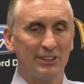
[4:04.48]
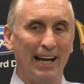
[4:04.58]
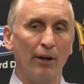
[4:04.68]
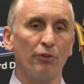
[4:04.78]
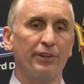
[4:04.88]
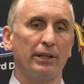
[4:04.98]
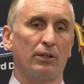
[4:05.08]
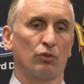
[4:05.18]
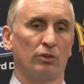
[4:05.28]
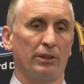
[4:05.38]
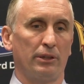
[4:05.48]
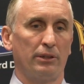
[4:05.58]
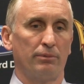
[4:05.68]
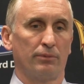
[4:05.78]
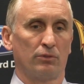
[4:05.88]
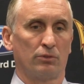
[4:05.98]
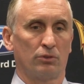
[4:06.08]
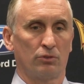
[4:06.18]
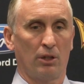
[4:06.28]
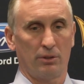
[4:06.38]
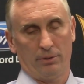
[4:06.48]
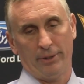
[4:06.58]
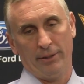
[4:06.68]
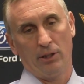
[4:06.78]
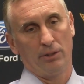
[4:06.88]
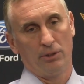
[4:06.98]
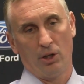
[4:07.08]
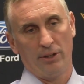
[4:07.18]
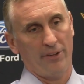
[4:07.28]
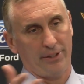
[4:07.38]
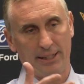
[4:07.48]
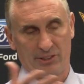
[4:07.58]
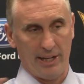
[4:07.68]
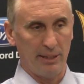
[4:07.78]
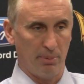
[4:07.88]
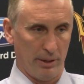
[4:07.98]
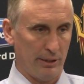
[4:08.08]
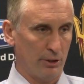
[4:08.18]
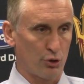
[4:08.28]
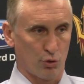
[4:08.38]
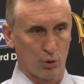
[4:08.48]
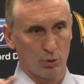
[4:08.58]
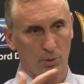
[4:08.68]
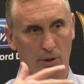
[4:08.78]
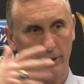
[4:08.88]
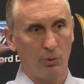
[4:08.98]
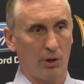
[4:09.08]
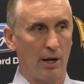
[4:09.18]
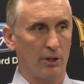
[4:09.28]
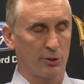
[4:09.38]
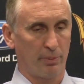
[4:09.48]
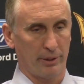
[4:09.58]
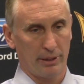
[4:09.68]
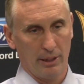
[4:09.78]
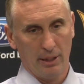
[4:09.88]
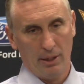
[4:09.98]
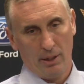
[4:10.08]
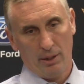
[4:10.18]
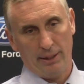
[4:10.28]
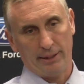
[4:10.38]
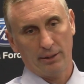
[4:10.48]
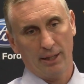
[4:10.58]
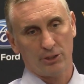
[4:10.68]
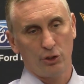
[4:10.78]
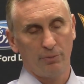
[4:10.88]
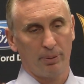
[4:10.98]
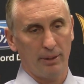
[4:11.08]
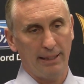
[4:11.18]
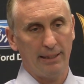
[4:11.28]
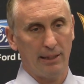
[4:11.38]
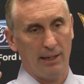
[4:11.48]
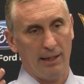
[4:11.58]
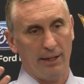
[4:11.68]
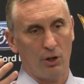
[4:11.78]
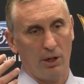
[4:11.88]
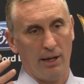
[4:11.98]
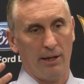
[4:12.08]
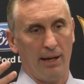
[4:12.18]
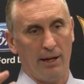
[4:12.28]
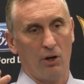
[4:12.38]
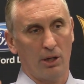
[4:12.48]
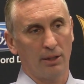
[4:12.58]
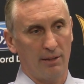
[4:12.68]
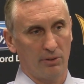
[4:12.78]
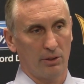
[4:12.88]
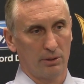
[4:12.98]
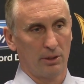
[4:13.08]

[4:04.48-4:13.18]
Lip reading: See, I don't think really, nothing against anybody in this room or anywhere else, but unless you've played at our level